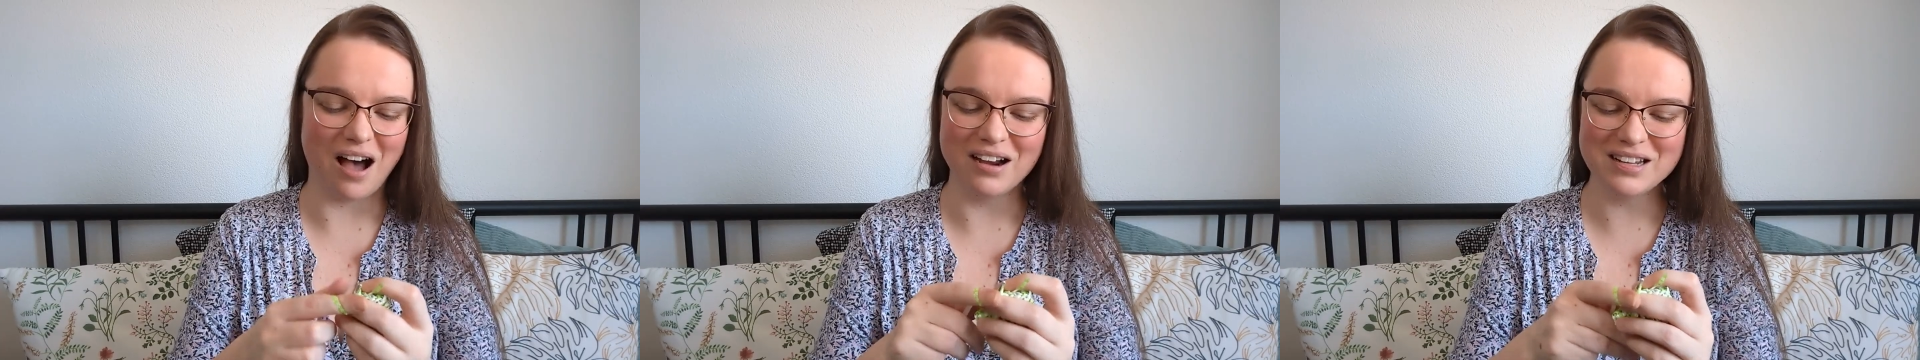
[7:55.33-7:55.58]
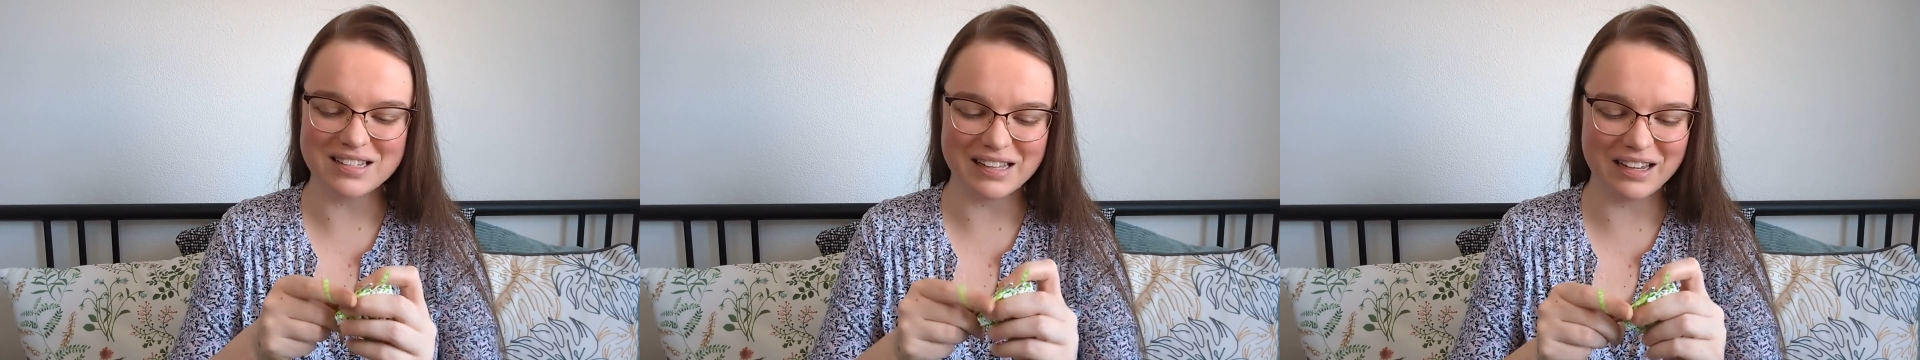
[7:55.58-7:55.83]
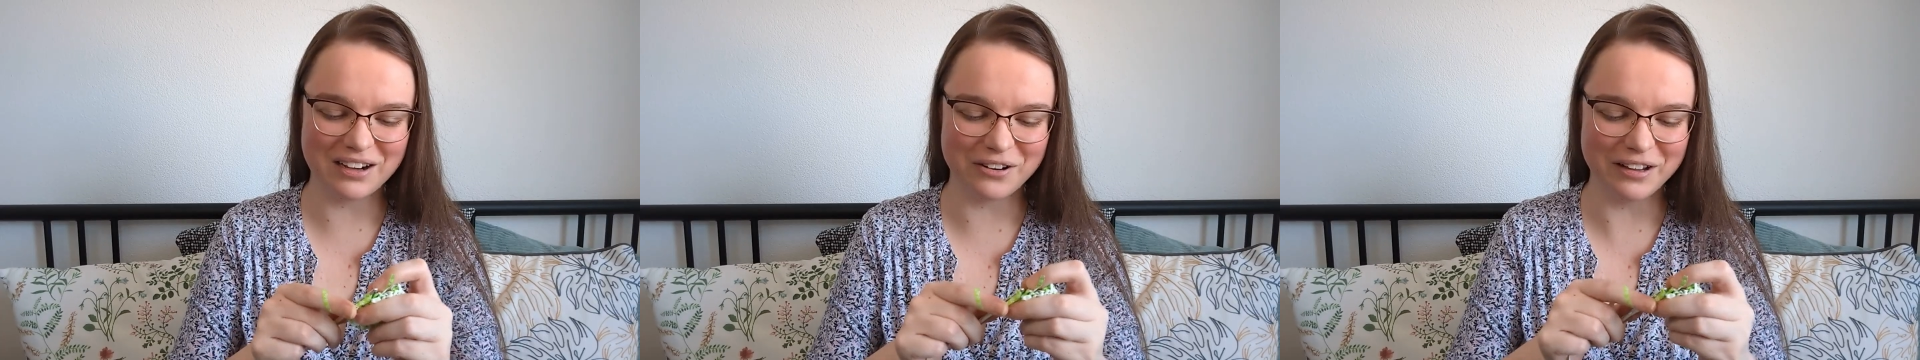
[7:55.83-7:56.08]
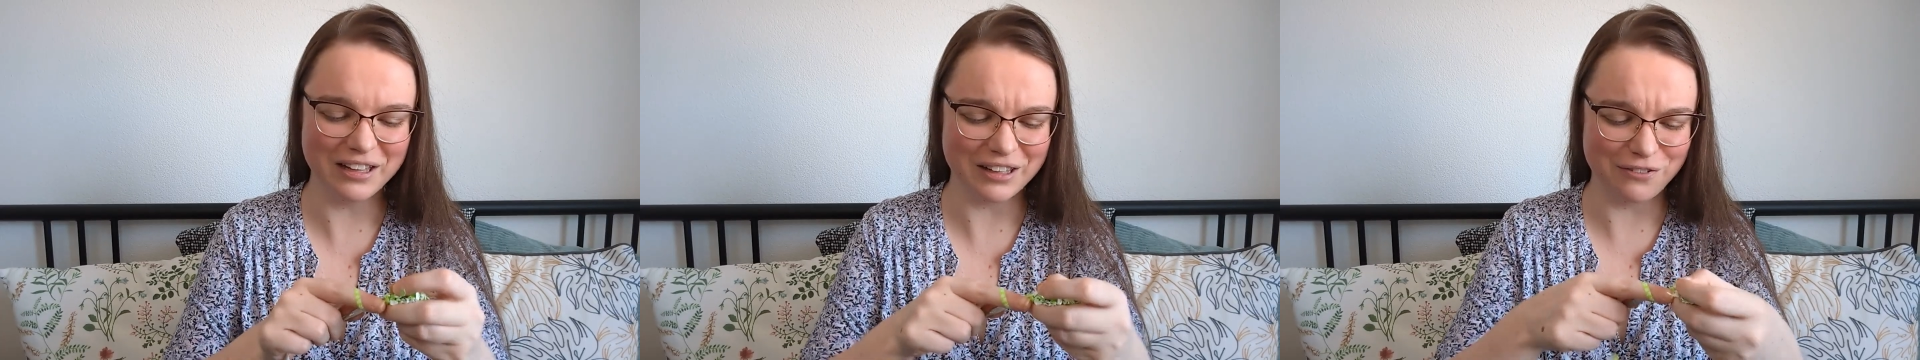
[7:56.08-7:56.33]
honestly
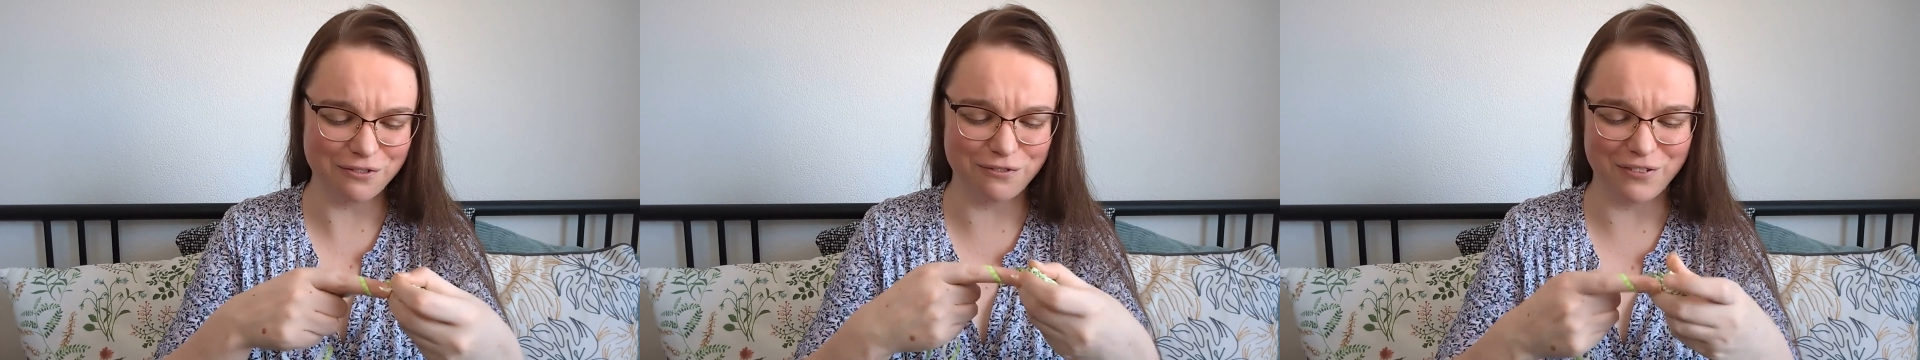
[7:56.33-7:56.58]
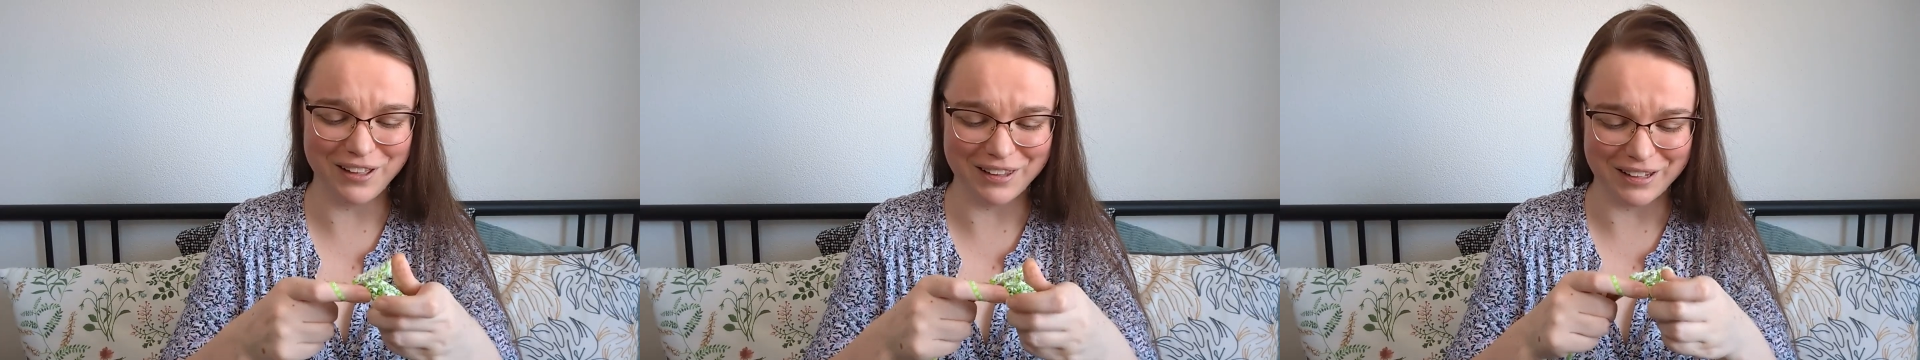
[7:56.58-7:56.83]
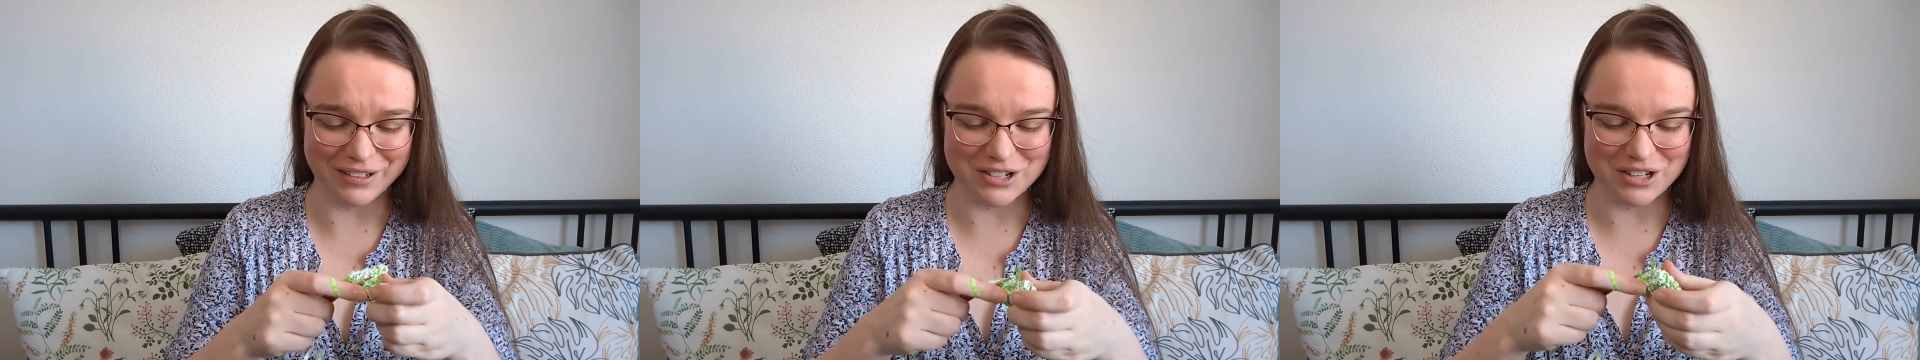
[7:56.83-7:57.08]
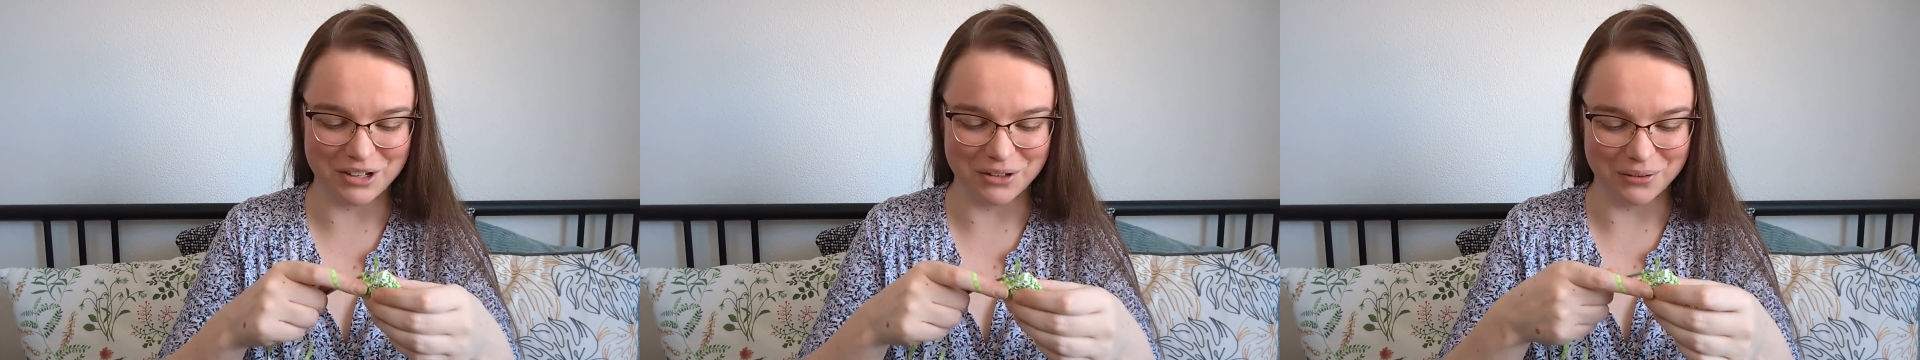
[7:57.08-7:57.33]
crinkly
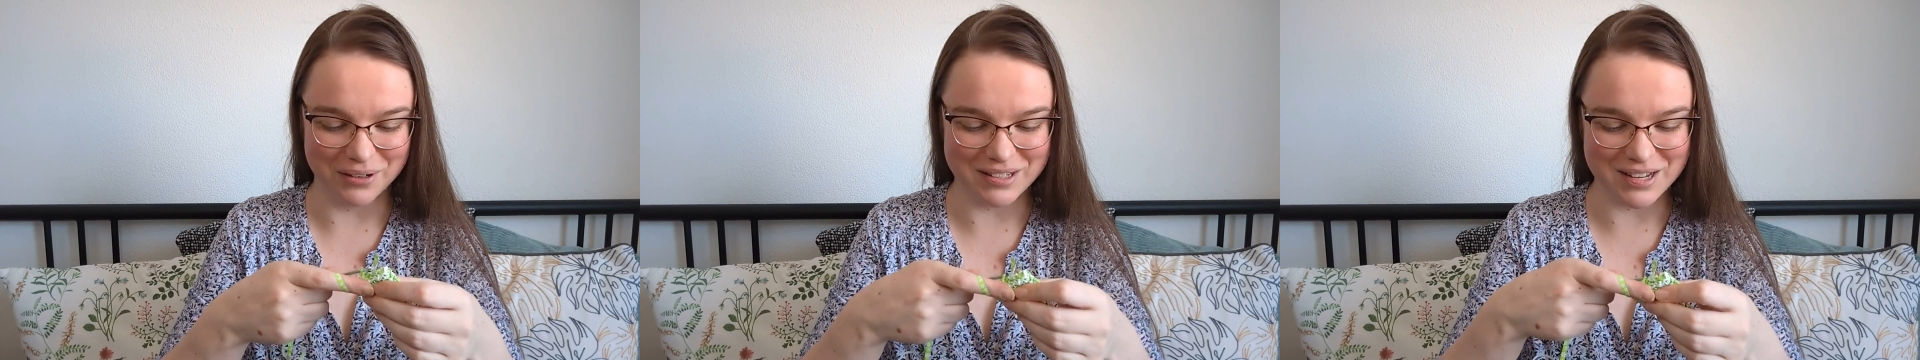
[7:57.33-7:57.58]
feeling too.